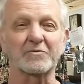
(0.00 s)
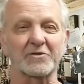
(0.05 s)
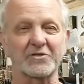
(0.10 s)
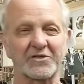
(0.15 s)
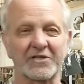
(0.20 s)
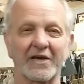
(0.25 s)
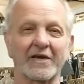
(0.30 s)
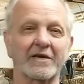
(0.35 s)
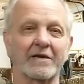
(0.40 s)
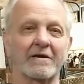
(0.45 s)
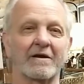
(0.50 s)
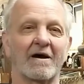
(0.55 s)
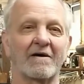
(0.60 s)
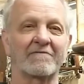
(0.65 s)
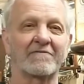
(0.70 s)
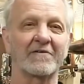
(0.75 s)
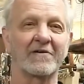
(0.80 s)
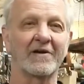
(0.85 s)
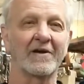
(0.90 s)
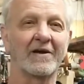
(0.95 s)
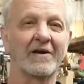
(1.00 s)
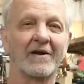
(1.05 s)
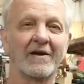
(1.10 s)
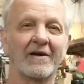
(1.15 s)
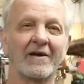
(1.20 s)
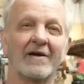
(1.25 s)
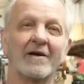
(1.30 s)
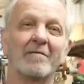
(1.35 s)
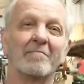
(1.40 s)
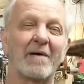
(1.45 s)
was thick enough
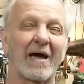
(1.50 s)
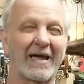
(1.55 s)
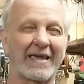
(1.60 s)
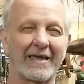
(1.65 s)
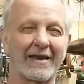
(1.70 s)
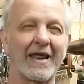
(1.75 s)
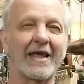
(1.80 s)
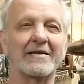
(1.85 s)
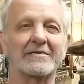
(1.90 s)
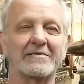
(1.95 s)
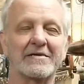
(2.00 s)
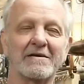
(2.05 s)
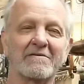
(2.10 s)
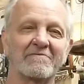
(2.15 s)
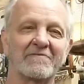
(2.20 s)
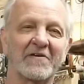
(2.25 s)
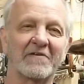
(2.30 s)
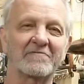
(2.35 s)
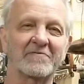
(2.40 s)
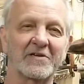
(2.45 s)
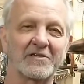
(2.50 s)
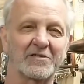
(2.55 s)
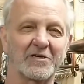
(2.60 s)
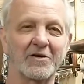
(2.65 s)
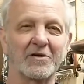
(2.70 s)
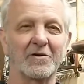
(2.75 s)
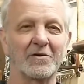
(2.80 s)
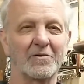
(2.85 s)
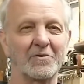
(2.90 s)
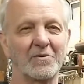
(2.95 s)
back in
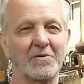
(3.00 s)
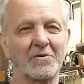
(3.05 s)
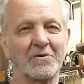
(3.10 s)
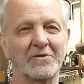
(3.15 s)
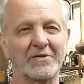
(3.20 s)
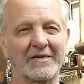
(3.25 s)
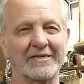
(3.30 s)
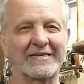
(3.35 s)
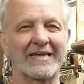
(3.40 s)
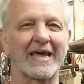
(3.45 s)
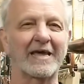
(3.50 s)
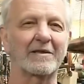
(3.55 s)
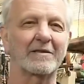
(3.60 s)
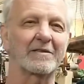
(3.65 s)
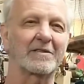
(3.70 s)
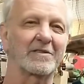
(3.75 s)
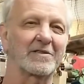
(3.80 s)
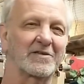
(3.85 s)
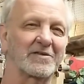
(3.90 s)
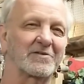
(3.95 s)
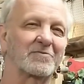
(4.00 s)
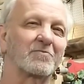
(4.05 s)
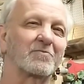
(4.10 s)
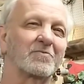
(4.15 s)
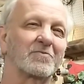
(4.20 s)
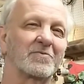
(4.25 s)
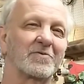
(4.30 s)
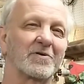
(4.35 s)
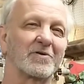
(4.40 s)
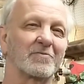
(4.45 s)
1852 to take
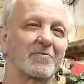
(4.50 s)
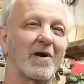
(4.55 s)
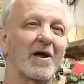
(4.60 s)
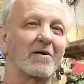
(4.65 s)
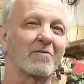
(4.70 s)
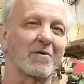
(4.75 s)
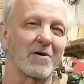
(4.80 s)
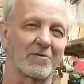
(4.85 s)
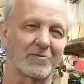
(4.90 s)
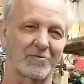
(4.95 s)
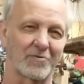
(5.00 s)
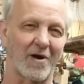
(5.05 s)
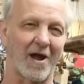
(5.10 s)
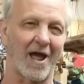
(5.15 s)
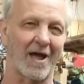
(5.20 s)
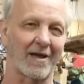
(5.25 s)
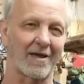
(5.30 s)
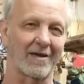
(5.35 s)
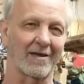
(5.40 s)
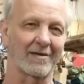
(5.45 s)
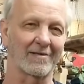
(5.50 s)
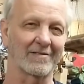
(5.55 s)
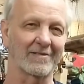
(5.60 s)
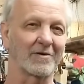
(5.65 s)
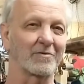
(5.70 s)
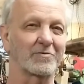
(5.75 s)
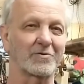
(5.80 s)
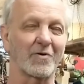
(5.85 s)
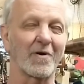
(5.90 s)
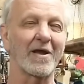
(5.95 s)
the railroad track,
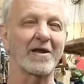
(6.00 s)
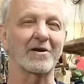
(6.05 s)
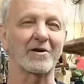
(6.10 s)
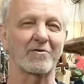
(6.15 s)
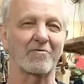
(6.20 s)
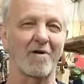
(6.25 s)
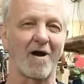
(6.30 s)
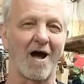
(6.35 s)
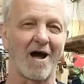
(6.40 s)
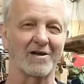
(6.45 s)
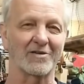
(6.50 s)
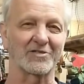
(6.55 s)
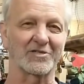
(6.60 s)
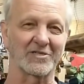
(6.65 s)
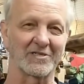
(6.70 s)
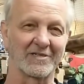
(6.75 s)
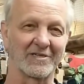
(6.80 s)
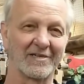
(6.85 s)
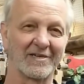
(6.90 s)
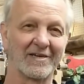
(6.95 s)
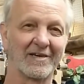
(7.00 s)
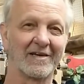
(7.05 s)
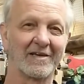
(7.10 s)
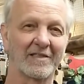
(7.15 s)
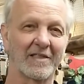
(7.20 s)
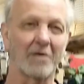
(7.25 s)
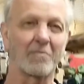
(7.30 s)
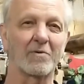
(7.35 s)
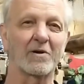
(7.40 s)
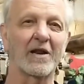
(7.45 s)
the train across.
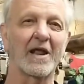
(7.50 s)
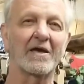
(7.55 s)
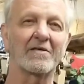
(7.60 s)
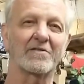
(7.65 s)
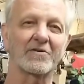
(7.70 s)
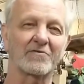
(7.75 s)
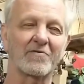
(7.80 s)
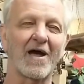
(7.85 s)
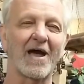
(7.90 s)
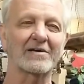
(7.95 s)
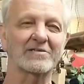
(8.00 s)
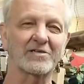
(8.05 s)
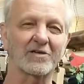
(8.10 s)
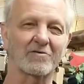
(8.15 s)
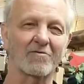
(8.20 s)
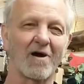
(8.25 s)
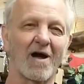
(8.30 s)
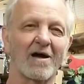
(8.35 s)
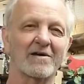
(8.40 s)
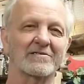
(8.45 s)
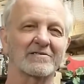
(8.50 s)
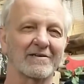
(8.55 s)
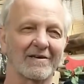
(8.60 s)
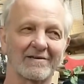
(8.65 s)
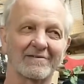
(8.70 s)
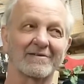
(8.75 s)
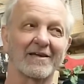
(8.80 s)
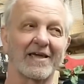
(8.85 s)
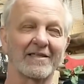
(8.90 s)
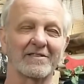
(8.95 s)
They would lay the tracks across
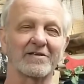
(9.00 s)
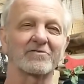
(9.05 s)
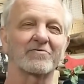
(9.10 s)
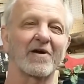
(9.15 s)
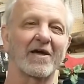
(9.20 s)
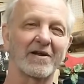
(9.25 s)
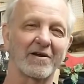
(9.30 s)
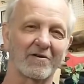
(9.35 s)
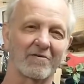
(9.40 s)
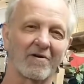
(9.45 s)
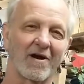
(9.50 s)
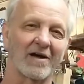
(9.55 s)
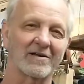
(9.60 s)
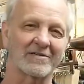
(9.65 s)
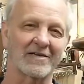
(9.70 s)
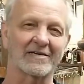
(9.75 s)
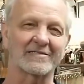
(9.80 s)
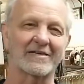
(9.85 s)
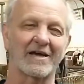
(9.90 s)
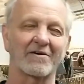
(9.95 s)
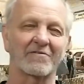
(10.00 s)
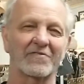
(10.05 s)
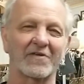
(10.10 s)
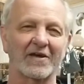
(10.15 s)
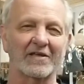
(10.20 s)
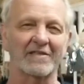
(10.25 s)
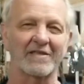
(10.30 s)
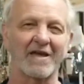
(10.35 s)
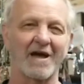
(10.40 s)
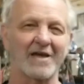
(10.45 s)
and take the train across. That's how
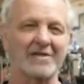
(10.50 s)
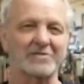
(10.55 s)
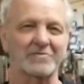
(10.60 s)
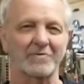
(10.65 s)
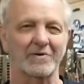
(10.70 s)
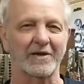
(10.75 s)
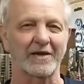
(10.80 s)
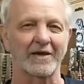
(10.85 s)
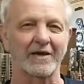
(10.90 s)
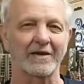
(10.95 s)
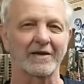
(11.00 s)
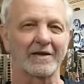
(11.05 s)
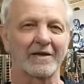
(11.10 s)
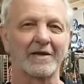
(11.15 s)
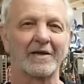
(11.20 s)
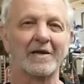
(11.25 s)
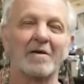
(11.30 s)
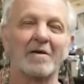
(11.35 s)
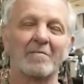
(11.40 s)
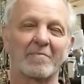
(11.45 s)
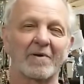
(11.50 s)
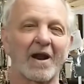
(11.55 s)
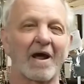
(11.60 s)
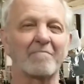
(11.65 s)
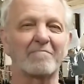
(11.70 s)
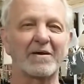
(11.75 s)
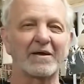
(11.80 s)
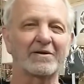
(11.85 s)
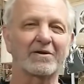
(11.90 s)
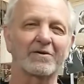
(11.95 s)
thick the ice would get. But
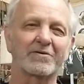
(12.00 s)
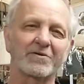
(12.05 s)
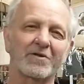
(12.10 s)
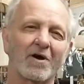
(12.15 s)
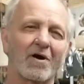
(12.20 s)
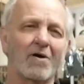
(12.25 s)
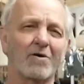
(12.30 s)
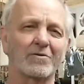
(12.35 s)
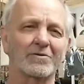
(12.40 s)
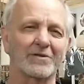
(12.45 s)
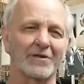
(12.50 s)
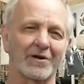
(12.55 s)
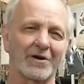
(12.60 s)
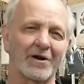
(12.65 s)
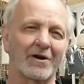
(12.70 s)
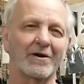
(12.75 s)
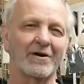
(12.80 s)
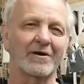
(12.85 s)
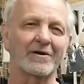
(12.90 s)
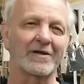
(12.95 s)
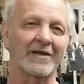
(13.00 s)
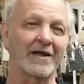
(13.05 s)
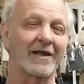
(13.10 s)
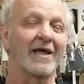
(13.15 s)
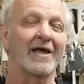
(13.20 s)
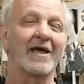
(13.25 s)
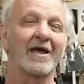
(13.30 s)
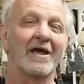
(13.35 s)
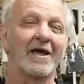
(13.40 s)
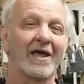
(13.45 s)
I've been told and heard that
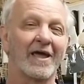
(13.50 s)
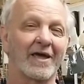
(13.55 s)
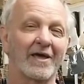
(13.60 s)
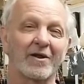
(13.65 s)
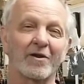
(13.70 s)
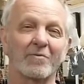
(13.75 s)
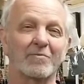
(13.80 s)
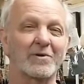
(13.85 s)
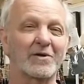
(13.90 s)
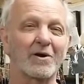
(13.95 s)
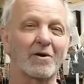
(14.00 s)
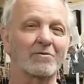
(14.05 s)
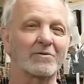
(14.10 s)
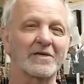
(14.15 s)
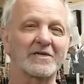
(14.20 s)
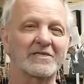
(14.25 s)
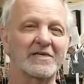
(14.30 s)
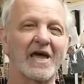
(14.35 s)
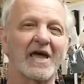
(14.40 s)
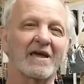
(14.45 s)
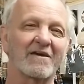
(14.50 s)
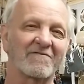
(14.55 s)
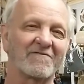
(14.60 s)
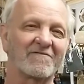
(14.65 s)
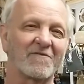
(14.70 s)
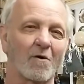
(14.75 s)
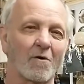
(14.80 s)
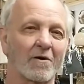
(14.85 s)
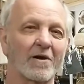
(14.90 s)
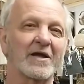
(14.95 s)
it would only take
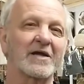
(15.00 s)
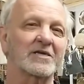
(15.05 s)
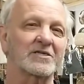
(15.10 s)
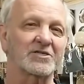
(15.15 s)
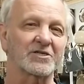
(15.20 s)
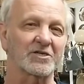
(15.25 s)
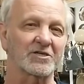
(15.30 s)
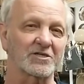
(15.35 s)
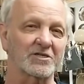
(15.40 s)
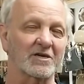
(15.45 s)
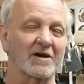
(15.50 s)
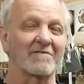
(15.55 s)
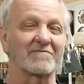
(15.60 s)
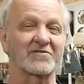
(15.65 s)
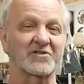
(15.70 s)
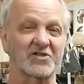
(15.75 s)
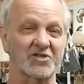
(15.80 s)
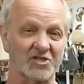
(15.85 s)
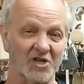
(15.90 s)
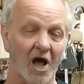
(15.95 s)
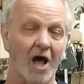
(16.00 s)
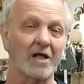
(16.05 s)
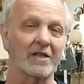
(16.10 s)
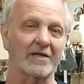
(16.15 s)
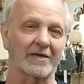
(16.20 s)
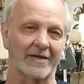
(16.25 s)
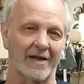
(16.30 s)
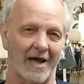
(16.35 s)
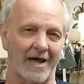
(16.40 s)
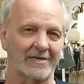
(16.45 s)
4 inches of
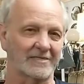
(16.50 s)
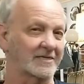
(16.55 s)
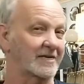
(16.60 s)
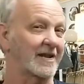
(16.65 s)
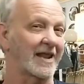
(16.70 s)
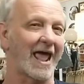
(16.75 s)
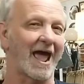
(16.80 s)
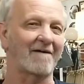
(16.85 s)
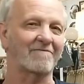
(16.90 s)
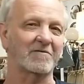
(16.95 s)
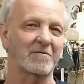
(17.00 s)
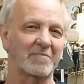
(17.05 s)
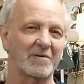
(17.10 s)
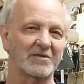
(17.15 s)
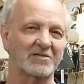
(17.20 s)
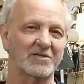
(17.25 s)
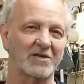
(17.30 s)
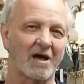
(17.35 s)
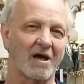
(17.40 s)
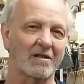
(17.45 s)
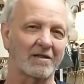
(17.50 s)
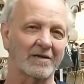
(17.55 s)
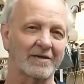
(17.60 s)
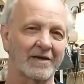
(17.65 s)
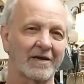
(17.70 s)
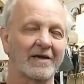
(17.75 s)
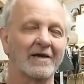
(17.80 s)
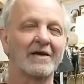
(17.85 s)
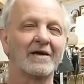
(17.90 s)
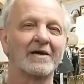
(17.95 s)
solid ice. It'd have to be
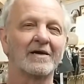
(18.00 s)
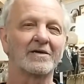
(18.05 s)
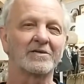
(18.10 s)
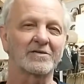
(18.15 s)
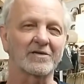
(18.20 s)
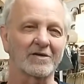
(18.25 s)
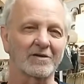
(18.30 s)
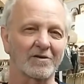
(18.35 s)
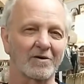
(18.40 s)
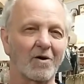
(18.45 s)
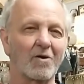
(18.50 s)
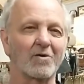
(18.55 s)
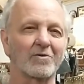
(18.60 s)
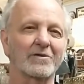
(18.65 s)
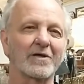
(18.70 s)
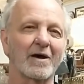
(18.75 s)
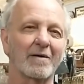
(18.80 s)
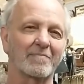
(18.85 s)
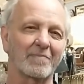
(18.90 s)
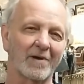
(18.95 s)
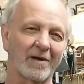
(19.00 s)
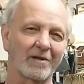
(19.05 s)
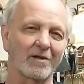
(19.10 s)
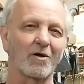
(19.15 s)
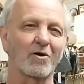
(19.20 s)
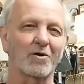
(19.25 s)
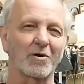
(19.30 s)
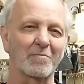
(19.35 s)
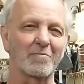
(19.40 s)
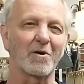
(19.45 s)
solid to hold up a
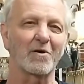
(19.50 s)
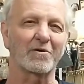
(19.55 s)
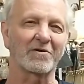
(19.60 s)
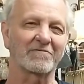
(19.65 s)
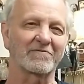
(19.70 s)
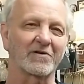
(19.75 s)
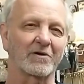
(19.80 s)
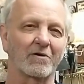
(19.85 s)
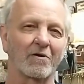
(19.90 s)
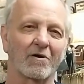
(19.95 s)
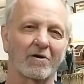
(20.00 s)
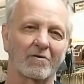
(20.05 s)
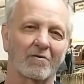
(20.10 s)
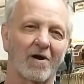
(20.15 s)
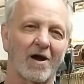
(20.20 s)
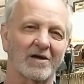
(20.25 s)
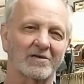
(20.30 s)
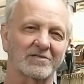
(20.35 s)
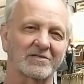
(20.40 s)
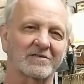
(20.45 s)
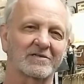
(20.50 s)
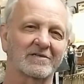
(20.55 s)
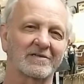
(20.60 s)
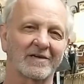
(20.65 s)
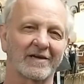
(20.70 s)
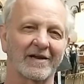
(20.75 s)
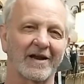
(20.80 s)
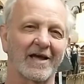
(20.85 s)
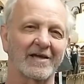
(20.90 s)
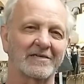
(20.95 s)
locomotive to go across
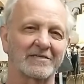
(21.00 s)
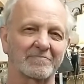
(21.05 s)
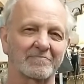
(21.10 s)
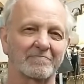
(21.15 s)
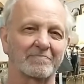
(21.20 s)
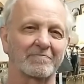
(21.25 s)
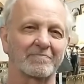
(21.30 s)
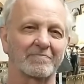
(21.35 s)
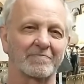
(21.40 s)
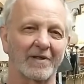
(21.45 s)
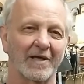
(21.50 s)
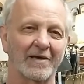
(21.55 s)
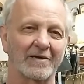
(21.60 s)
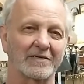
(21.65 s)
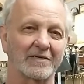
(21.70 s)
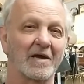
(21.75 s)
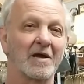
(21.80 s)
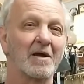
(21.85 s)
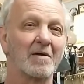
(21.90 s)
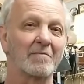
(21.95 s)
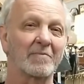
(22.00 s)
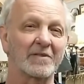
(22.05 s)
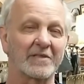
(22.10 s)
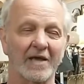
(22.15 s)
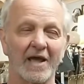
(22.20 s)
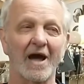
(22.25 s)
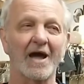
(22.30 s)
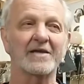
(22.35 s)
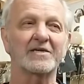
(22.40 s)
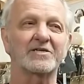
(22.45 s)
an ice place. But
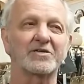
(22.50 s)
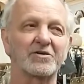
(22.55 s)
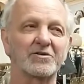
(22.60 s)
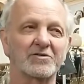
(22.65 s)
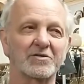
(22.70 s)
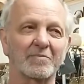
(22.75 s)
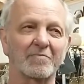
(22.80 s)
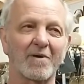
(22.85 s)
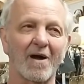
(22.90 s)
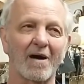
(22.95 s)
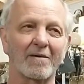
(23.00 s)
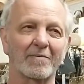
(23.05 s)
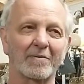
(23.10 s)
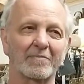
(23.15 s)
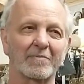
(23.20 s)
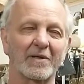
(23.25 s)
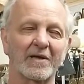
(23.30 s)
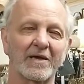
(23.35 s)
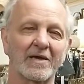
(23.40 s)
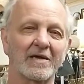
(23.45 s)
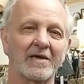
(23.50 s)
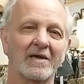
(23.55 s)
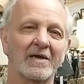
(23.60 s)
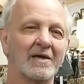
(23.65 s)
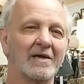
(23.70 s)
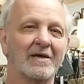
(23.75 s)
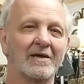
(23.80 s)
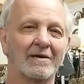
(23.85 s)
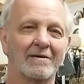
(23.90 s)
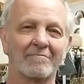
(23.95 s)
the ice used to probably
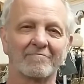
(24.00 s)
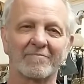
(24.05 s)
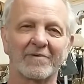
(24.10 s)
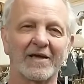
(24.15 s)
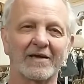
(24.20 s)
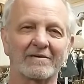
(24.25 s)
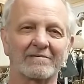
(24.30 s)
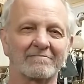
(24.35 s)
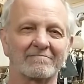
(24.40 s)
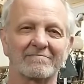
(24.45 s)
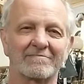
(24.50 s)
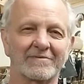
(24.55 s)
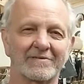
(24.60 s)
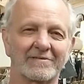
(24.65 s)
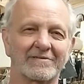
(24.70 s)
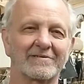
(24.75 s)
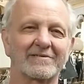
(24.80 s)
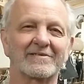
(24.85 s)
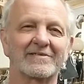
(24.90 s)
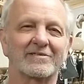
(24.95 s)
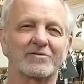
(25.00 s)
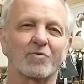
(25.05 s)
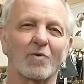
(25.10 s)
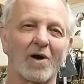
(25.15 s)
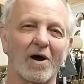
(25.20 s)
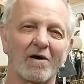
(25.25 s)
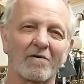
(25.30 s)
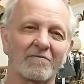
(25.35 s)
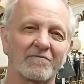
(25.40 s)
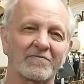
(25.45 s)
get
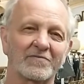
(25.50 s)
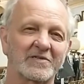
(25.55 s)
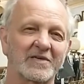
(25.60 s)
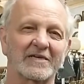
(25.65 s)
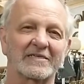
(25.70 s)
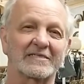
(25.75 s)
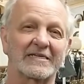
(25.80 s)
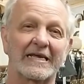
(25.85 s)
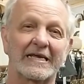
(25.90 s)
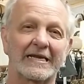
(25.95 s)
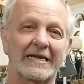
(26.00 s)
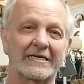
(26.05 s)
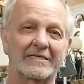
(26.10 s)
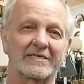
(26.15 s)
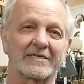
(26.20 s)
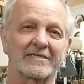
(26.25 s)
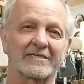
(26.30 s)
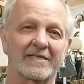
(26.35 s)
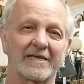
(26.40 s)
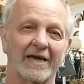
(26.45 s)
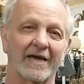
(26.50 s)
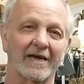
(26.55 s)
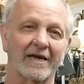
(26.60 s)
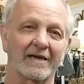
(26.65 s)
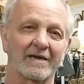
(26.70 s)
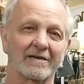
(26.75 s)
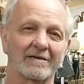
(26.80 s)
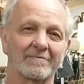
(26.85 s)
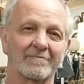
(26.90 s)
12, 16 inches thick.